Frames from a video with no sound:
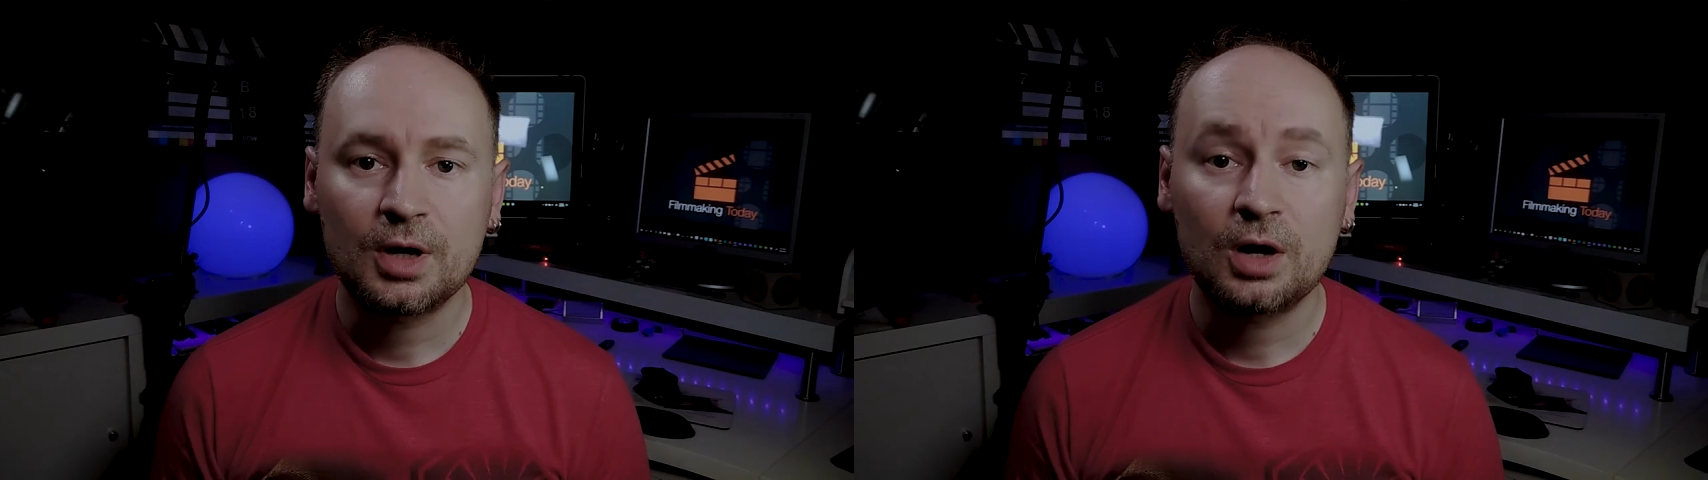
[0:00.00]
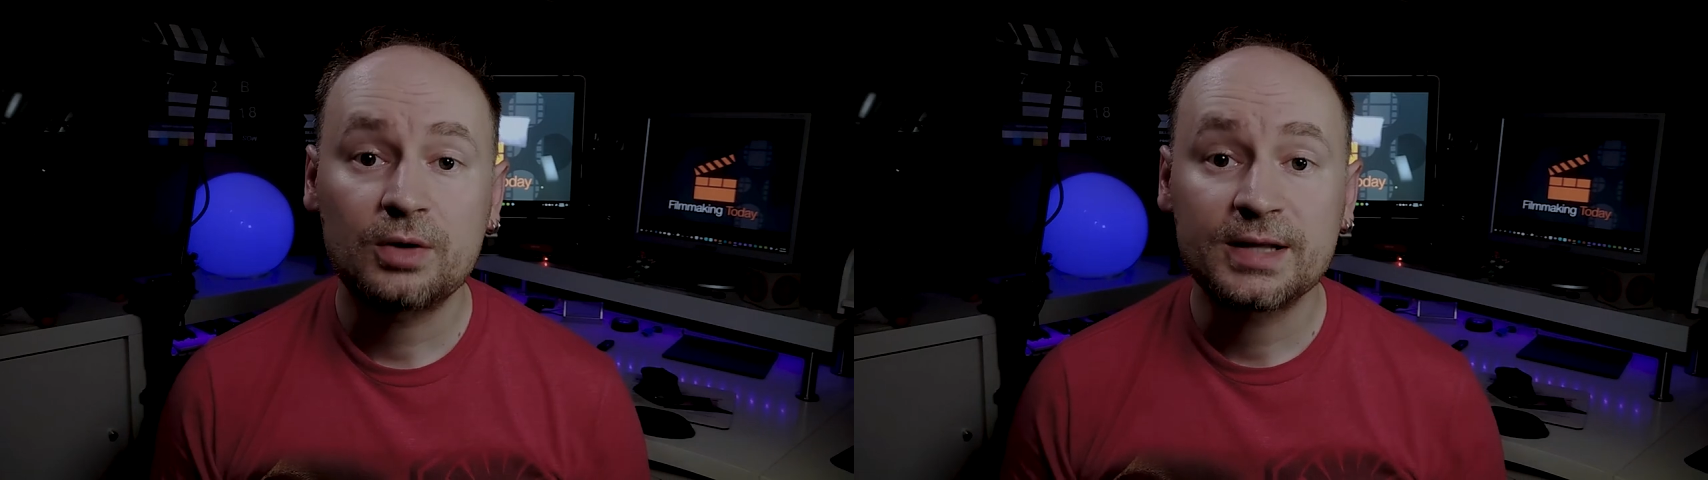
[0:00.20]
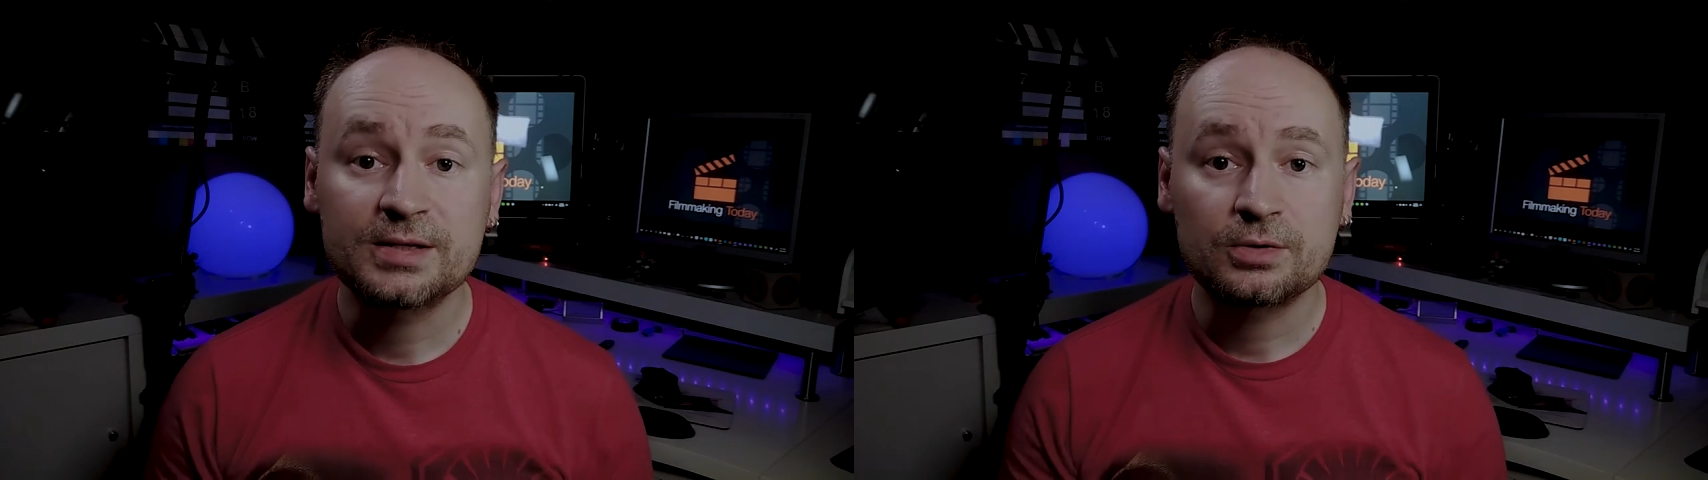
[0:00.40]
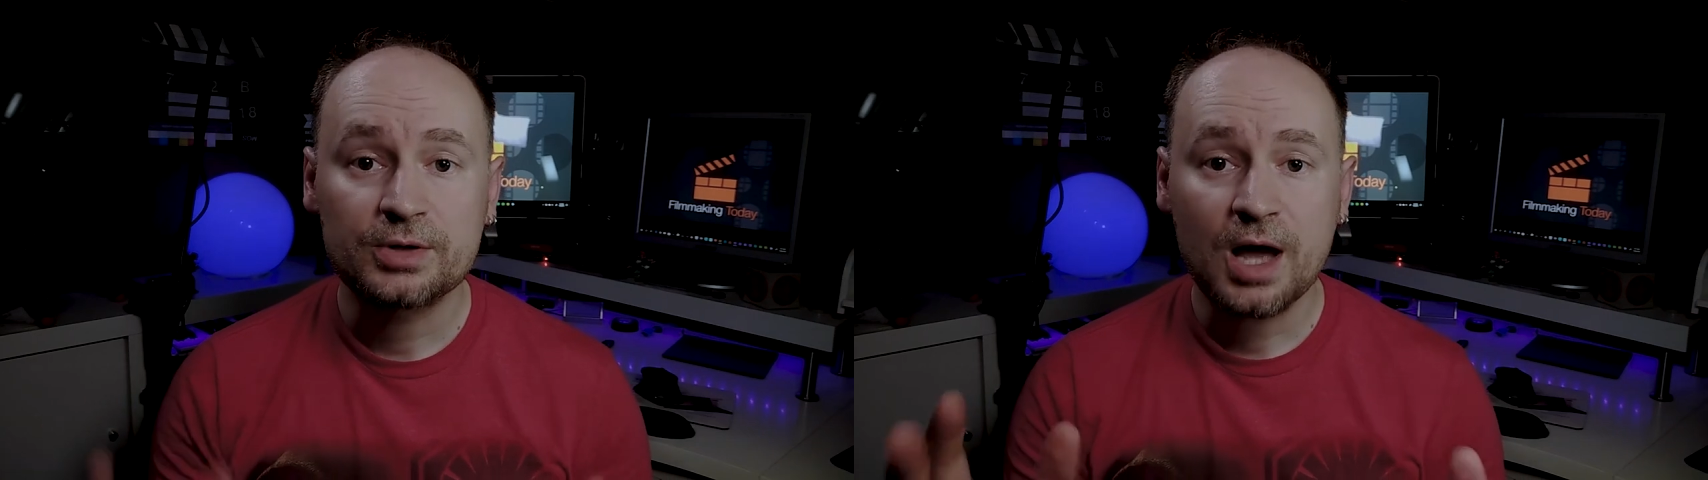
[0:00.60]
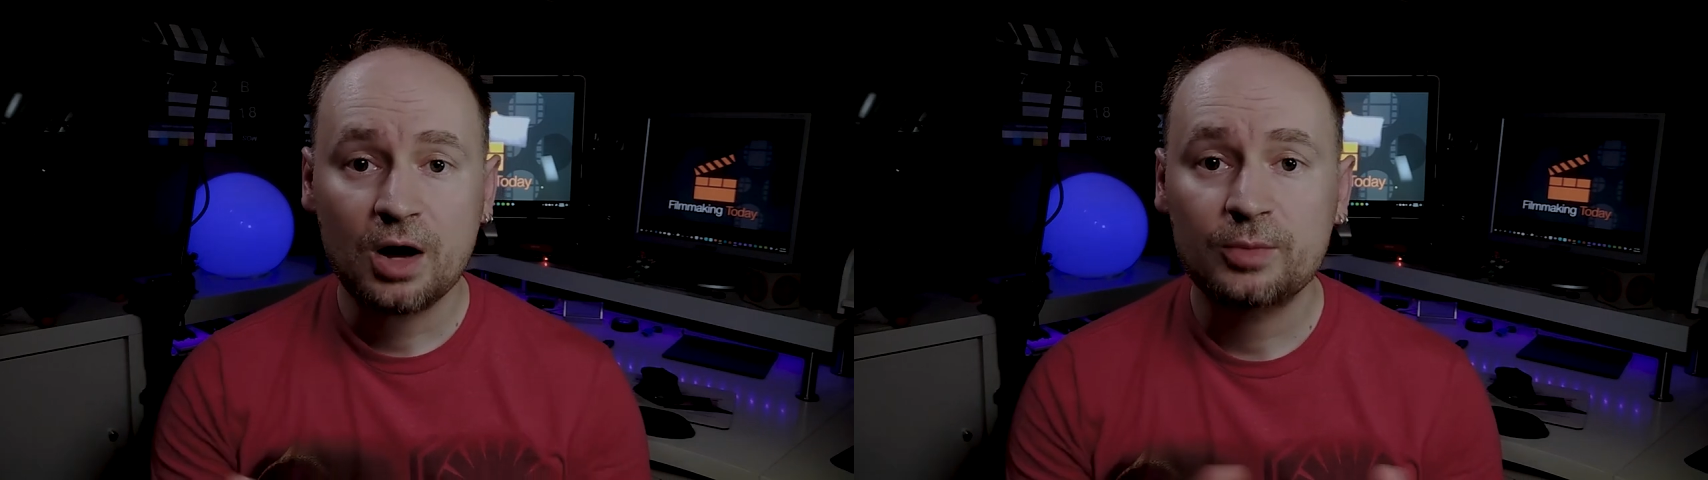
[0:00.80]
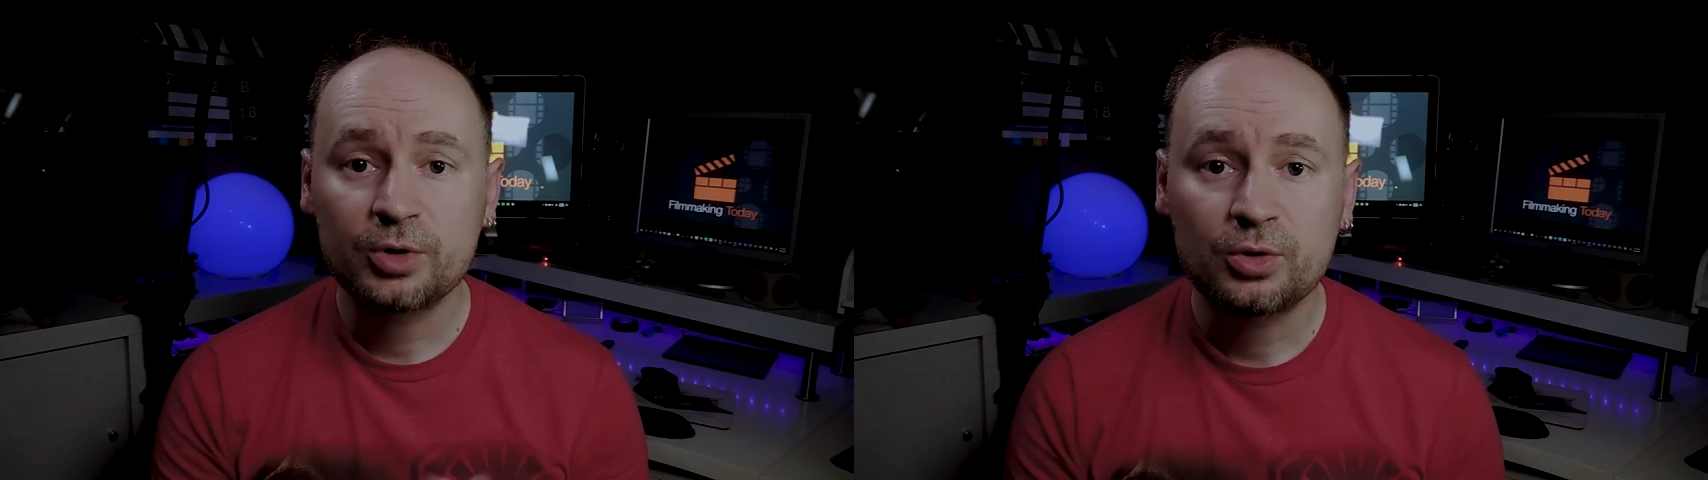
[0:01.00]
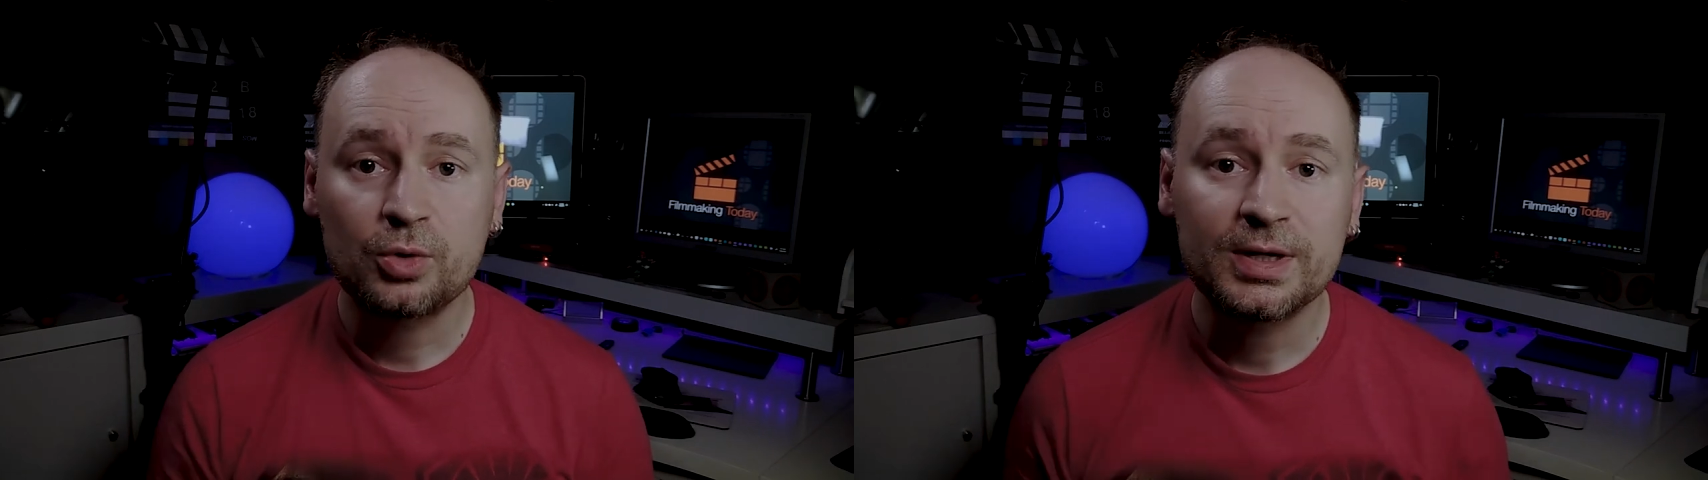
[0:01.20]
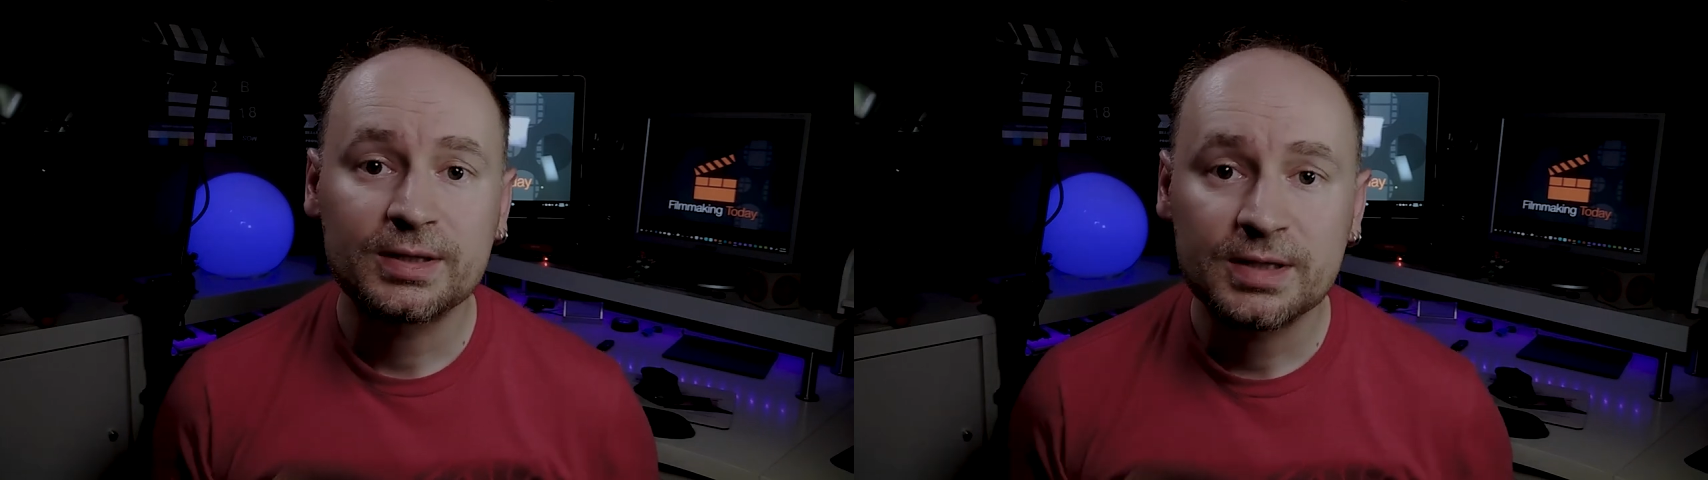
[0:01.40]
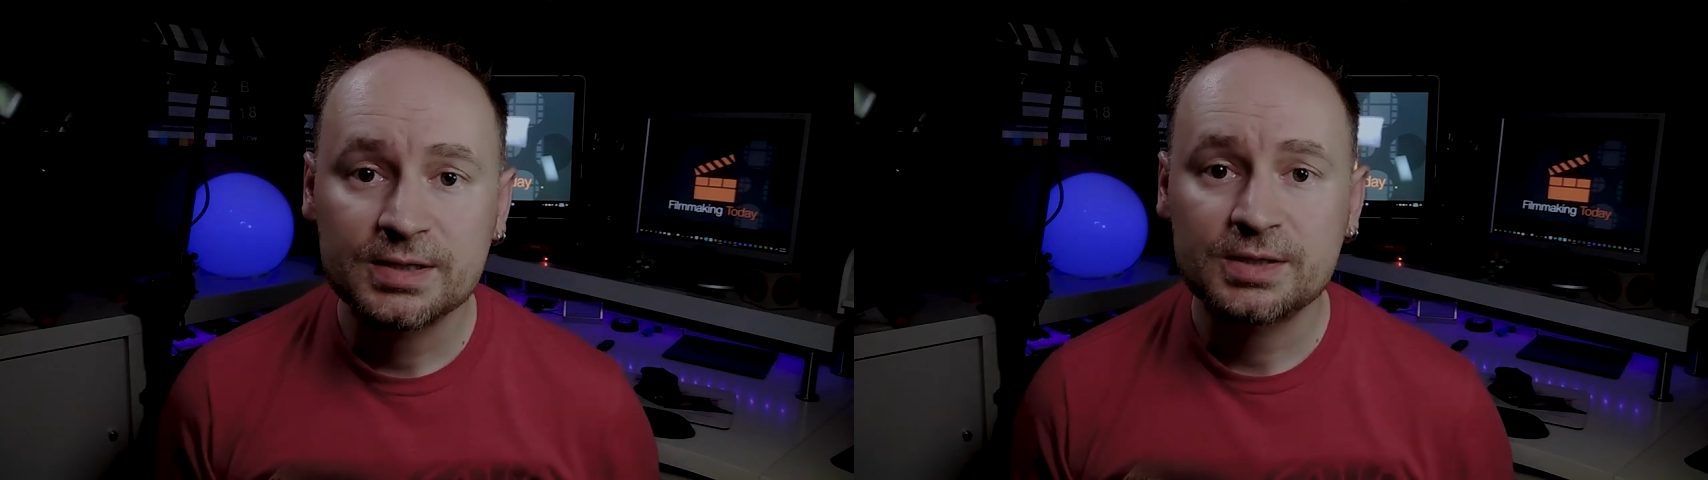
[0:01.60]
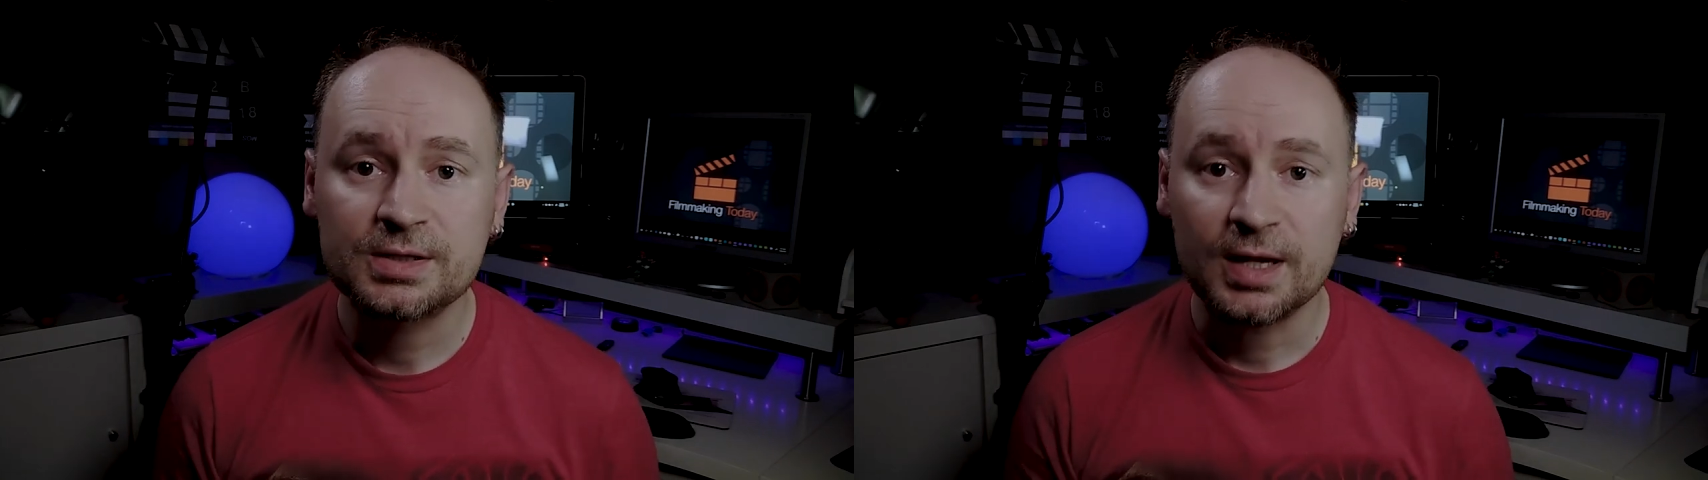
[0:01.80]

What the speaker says: Alright, so now I'm recording this